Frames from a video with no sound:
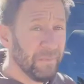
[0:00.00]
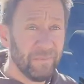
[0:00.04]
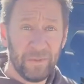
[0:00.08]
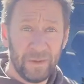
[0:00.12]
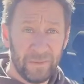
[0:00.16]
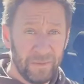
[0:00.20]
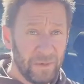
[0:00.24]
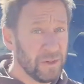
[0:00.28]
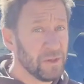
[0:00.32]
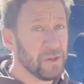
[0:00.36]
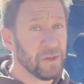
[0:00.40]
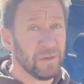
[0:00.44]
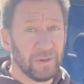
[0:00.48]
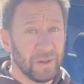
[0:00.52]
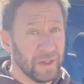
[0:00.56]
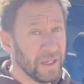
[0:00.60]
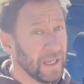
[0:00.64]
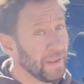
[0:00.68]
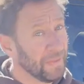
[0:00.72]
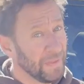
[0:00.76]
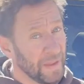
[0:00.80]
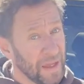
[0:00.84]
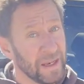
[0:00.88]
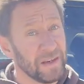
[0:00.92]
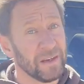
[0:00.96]
If you choose to
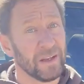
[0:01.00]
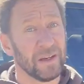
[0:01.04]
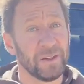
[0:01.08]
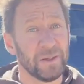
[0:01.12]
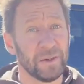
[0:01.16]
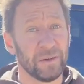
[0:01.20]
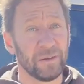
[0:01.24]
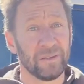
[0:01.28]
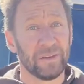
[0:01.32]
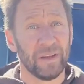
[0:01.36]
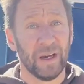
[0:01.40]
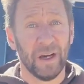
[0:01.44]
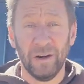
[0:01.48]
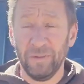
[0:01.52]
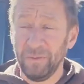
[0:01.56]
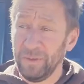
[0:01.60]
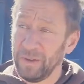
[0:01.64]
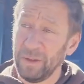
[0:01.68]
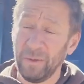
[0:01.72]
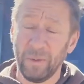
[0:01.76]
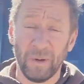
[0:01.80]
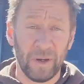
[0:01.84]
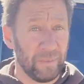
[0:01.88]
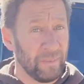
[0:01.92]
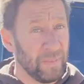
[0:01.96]
get that done yourself or
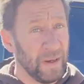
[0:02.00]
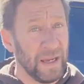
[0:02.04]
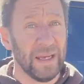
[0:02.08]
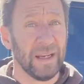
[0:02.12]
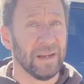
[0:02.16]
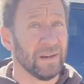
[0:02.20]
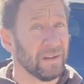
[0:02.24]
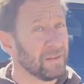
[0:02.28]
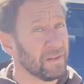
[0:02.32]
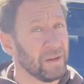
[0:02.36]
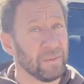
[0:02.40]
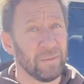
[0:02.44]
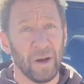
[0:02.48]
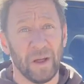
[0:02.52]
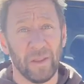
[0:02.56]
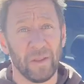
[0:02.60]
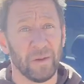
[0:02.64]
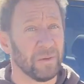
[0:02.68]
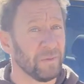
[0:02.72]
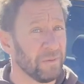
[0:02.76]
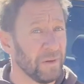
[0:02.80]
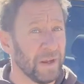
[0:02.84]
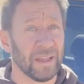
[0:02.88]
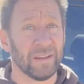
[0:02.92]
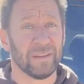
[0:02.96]
you want to paint it some other
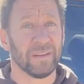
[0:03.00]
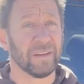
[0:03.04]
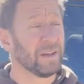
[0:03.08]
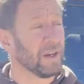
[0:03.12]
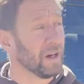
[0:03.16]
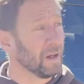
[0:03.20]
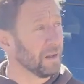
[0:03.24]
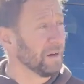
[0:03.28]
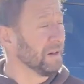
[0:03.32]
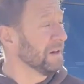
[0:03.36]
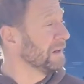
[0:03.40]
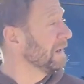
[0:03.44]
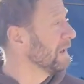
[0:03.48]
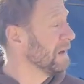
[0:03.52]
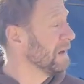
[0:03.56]
fancy color,